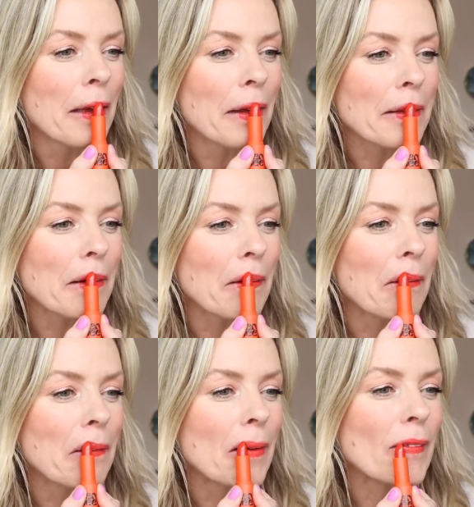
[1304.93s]
it's
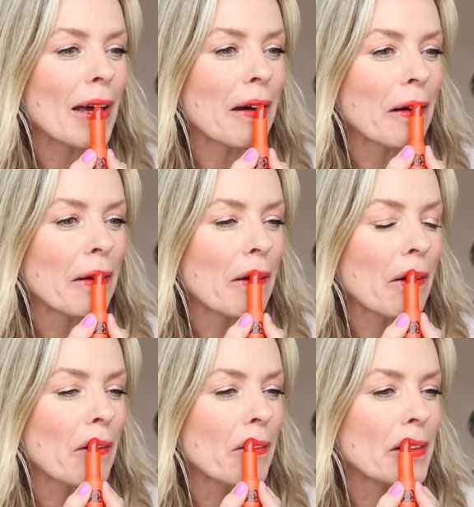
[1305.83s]
all about an
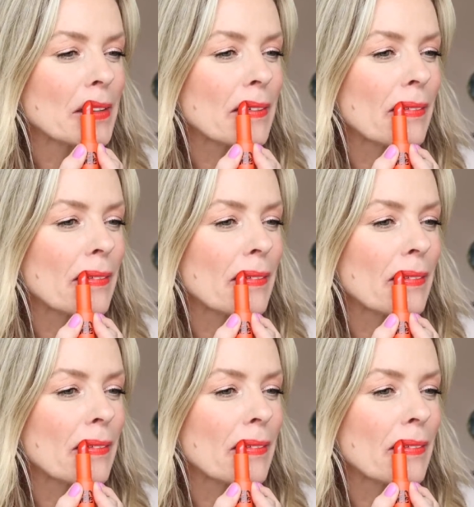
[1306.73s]
orangey